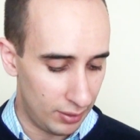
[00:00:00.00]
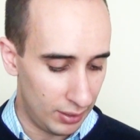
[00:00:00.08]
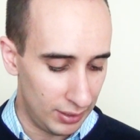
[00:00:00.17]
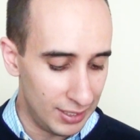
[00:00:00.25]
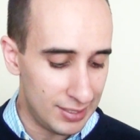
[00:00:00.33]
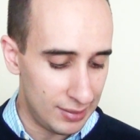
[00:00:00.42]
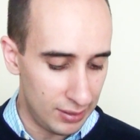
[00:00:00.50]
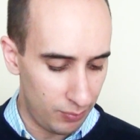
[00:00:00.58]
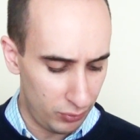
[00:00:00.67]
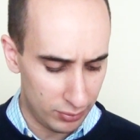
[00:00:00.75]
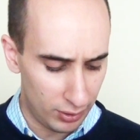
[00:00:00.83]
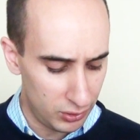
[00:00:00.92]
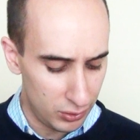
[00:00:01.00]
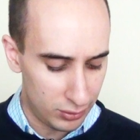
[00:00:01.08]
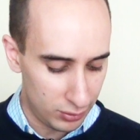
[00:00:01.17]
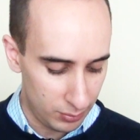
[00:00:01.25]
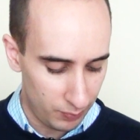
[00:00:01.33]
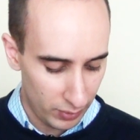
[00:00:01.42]
uh, Lizzie, who's on
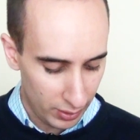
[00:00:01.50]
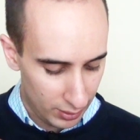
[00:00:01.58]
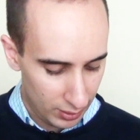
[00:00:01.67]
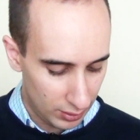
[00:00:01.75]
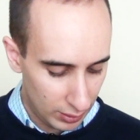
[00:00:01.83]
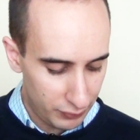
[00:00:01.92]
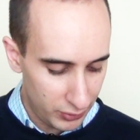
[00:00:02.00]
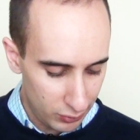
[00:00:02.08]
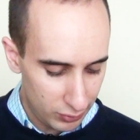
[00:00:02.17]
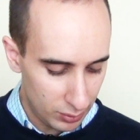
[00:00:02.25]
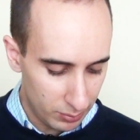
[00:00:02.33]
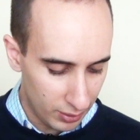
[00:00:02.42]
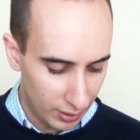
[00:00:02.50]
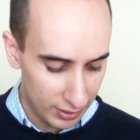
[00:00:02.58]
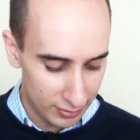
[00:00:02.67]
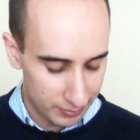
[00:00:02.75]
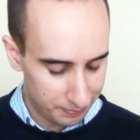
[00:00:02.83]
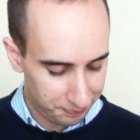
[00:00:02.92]
YouTube. Love you, YouTube
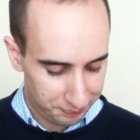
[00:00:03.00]
guys.